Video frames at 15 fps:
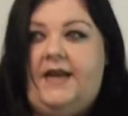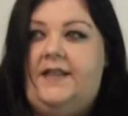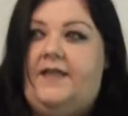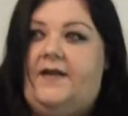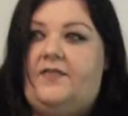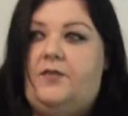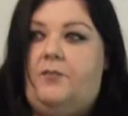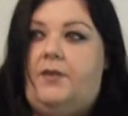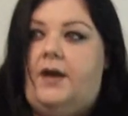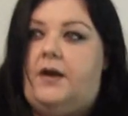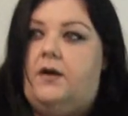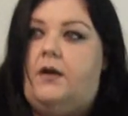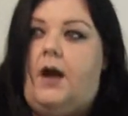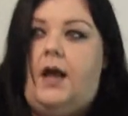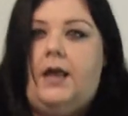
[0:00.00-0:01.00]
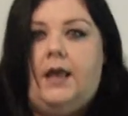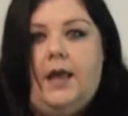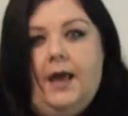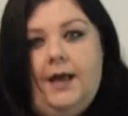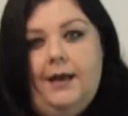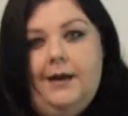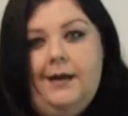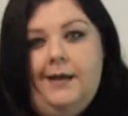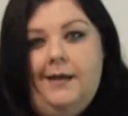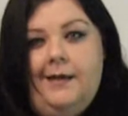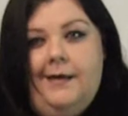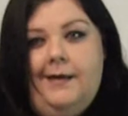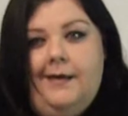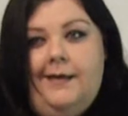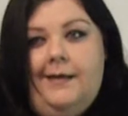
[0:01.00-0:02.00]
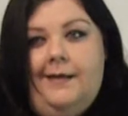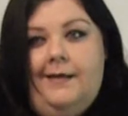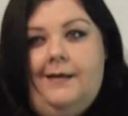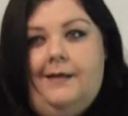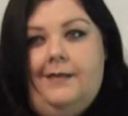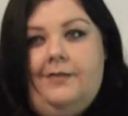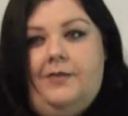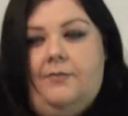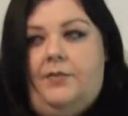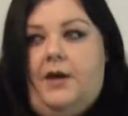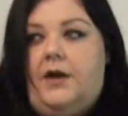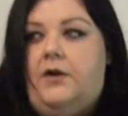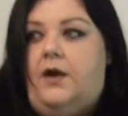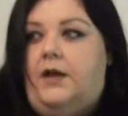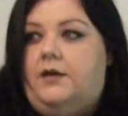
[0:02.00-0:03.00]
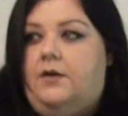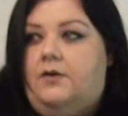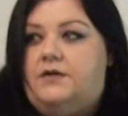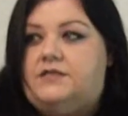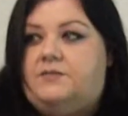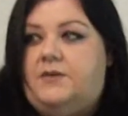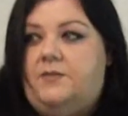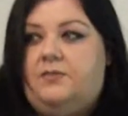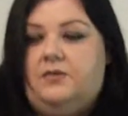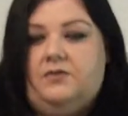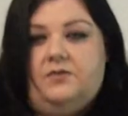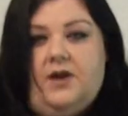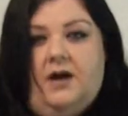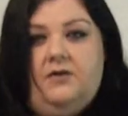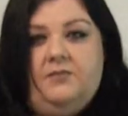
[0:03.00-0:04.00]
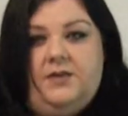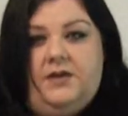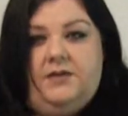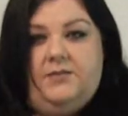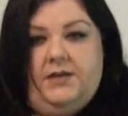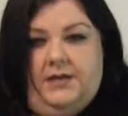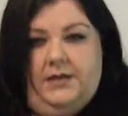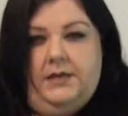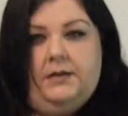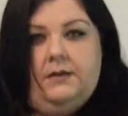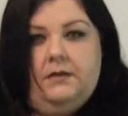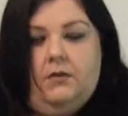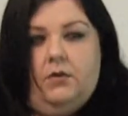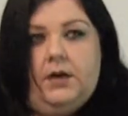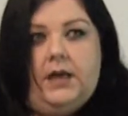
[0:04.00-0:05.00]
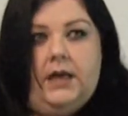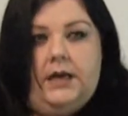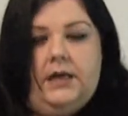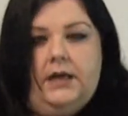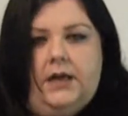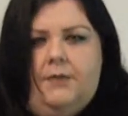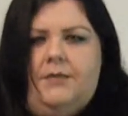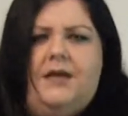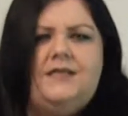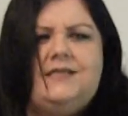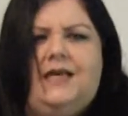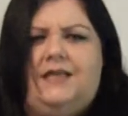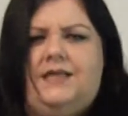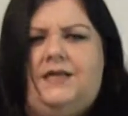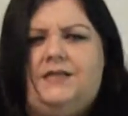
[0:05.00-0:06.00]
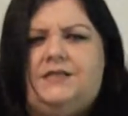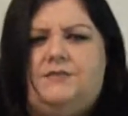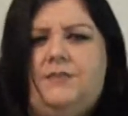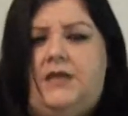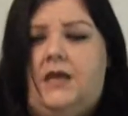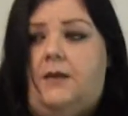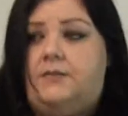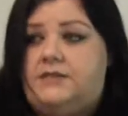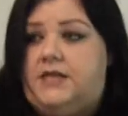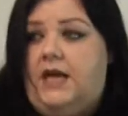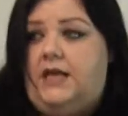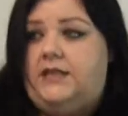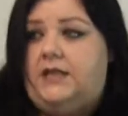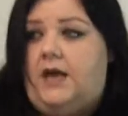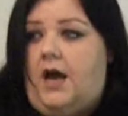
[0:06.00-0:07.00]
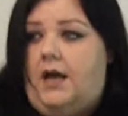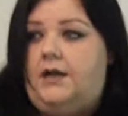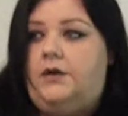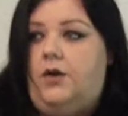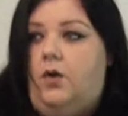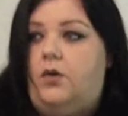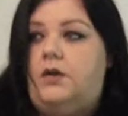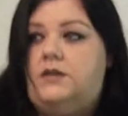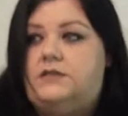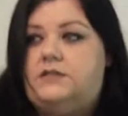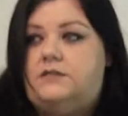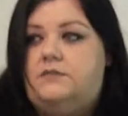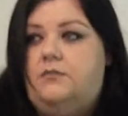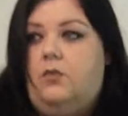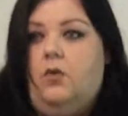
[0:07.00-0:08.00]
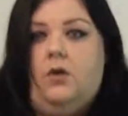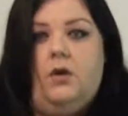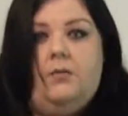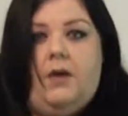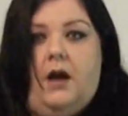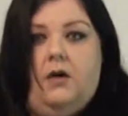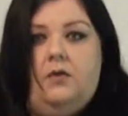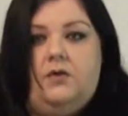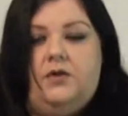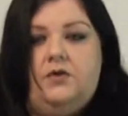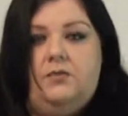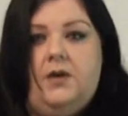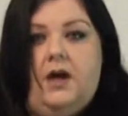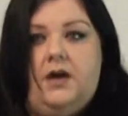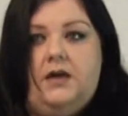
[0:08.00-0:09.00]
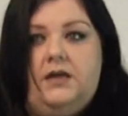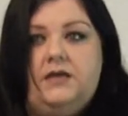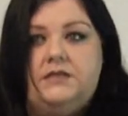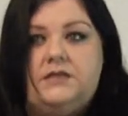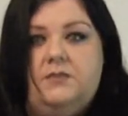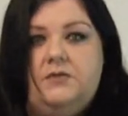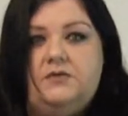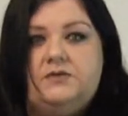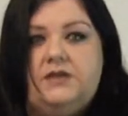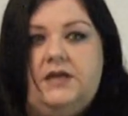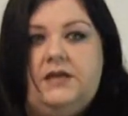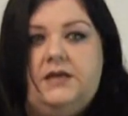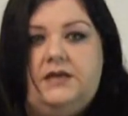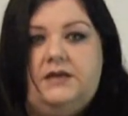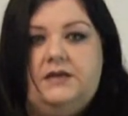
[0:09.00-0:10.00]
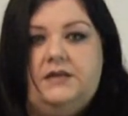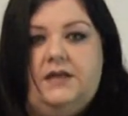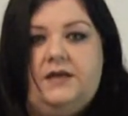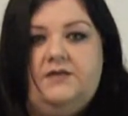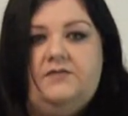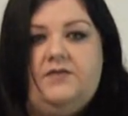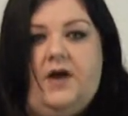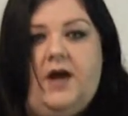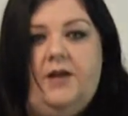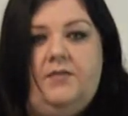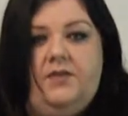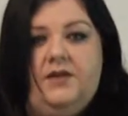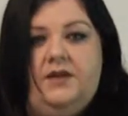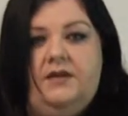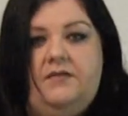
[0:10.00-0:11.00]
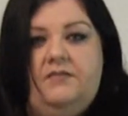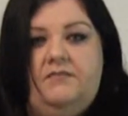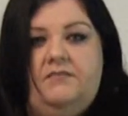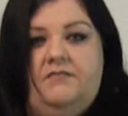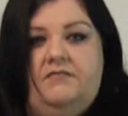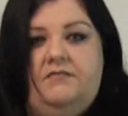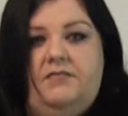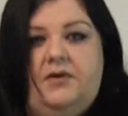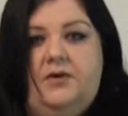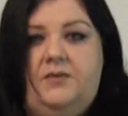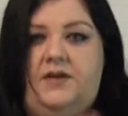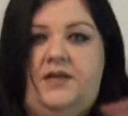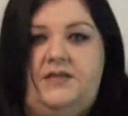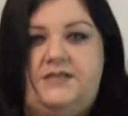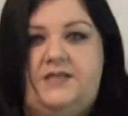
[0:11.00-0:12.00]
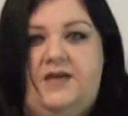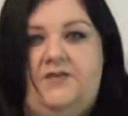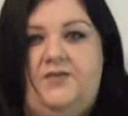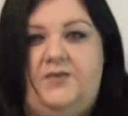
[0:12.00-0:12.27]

of like the better I get, the better I notice people around me being or getting. And I'm not saying that it's me, I'm saying that I notice more about humanity. It's almost like a vibe that permeates